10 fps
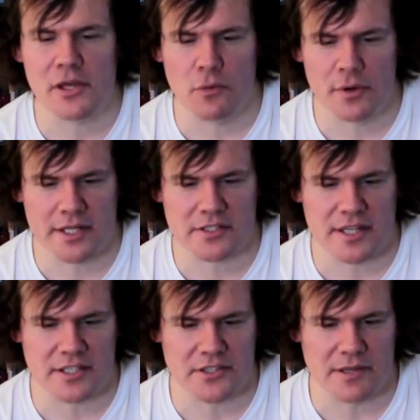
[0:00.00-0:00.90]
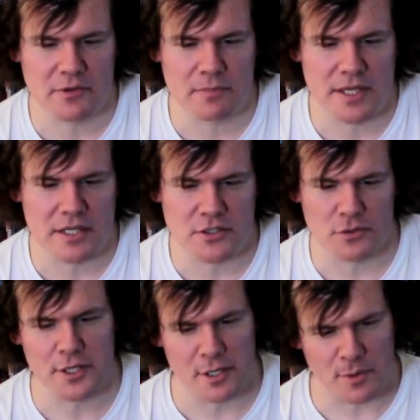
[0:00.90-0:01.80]
the audience that seemed to be
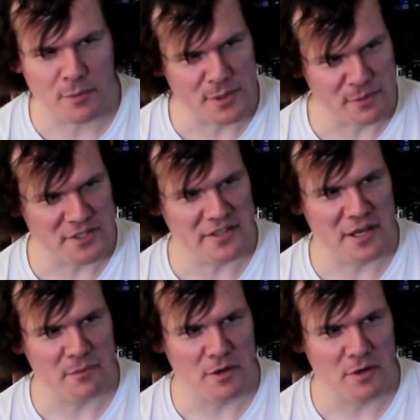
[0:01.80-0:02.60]
enjoying it while we were sitting there